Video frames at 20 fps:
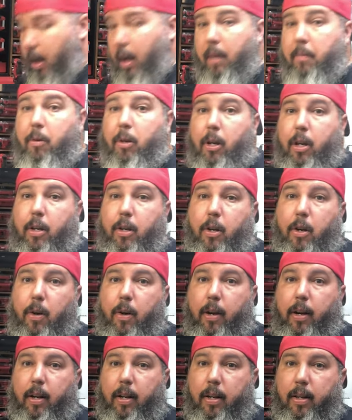I'm gonna
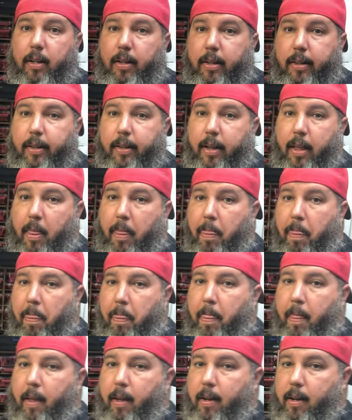do it.
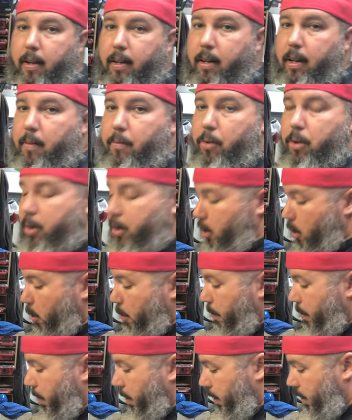I'm gonna
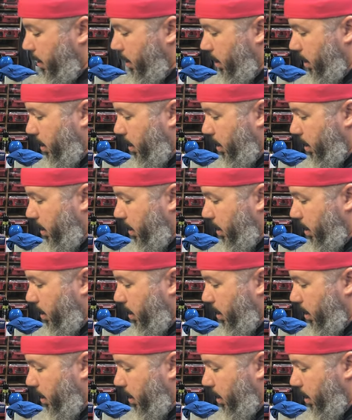open it.